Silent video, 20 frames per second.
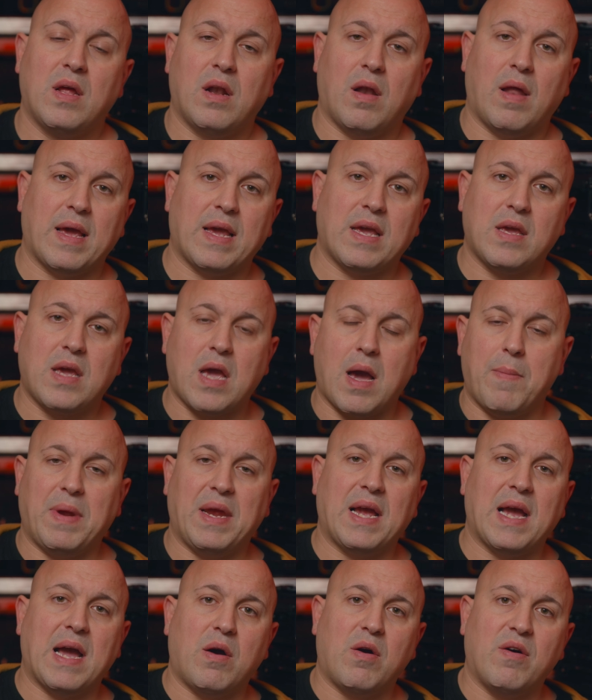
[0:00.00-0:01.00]
like
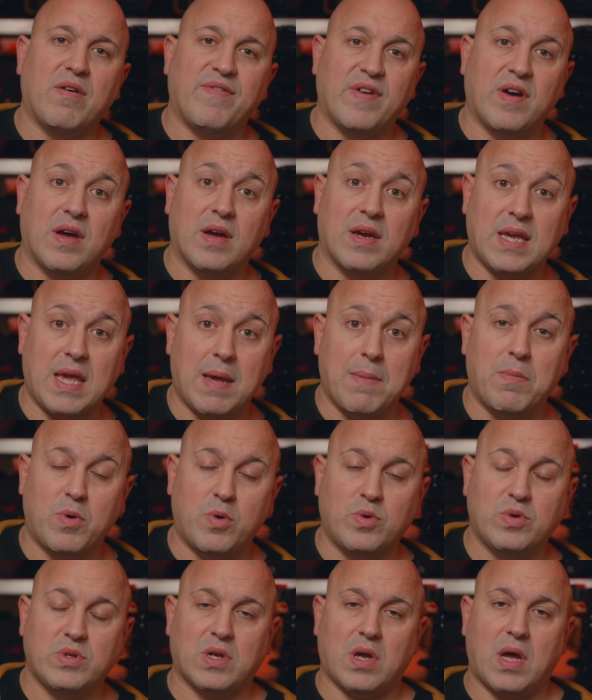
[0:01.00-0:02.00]
coming out of
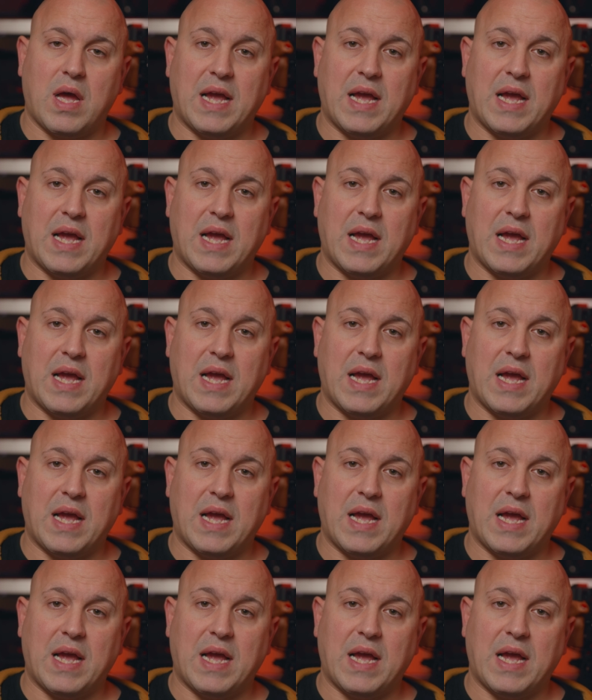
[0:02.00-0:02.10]
gimbals,